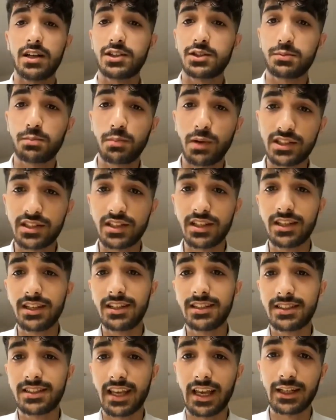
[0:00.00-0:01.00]

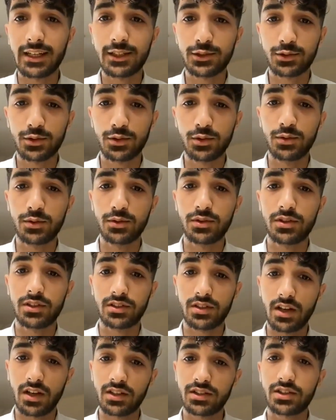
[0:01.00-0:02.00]
especially thanks to
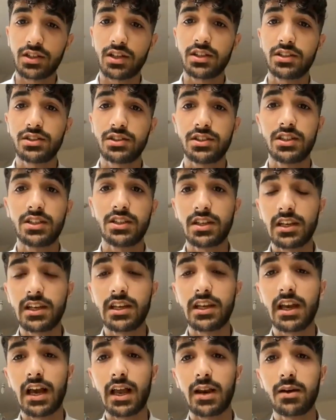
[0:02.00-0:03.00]
Natasha, she
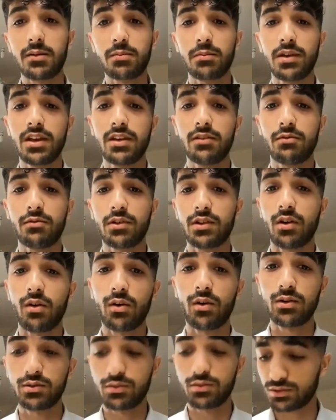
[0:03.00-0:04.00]
really helped me with
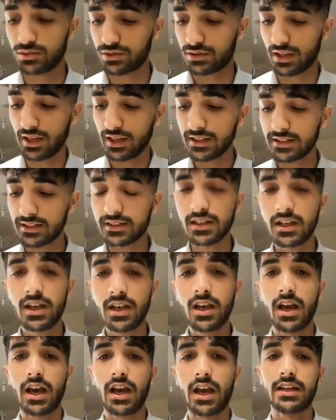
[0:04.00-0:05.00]
all those things.
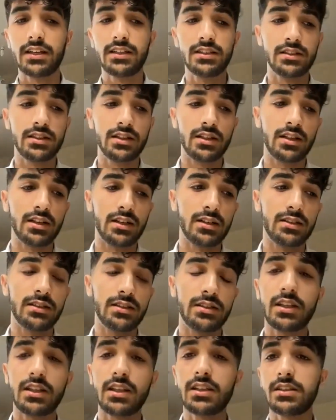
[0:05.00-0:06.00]
And
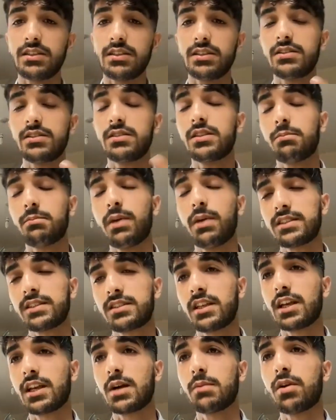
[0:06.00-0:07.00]
the
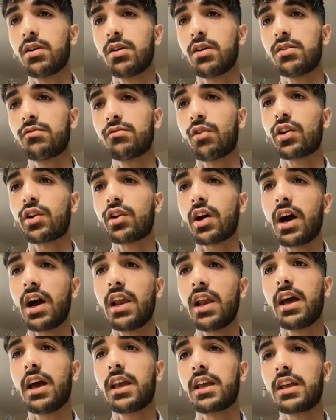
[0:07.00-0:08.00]
best thing about what
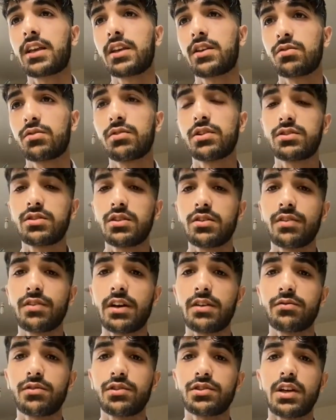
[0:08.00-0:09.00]
I like, University of
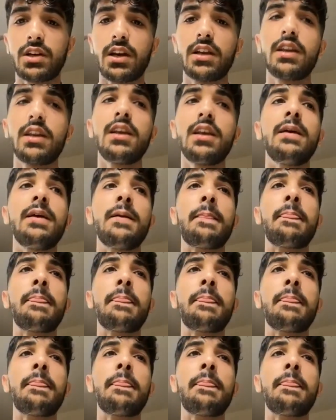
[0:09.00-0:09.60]
Hertfordshire,